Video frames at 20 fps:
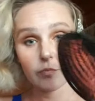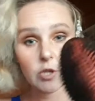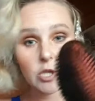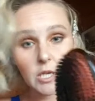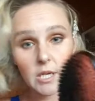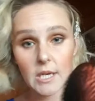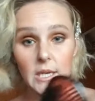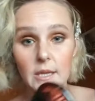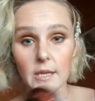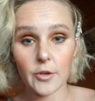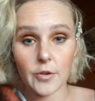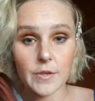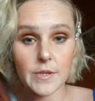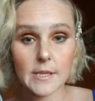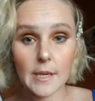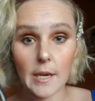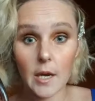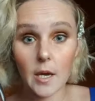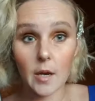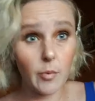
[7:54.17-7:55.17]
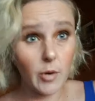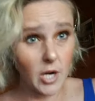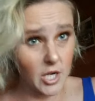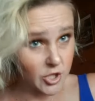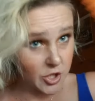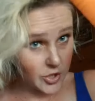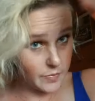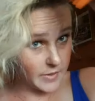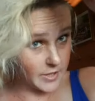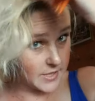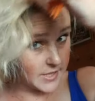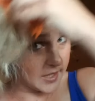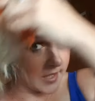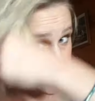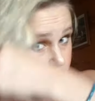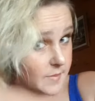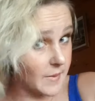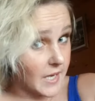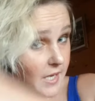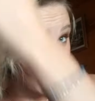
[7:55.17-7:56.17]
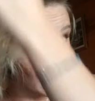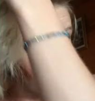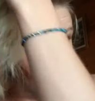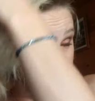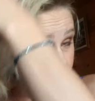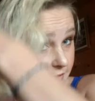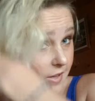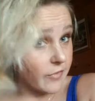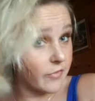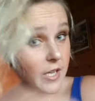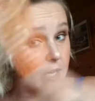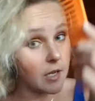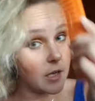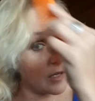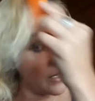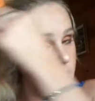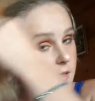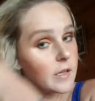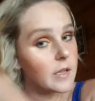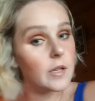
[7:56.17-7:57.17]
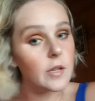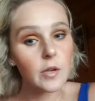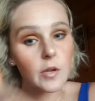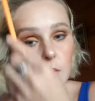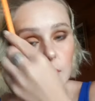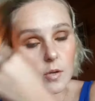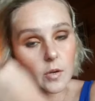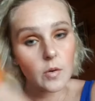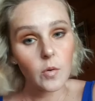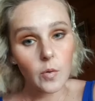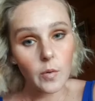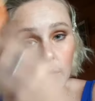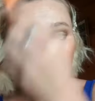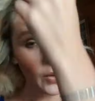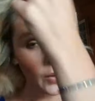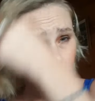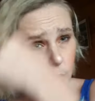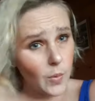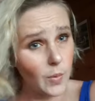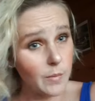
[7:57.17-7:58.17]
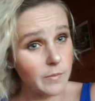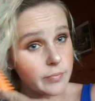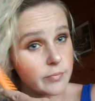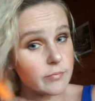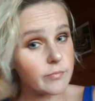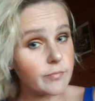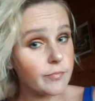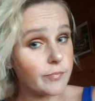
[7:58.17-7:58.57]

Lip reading: You can either use a brush, but you see it does make it go a bit fluffy, or a comb.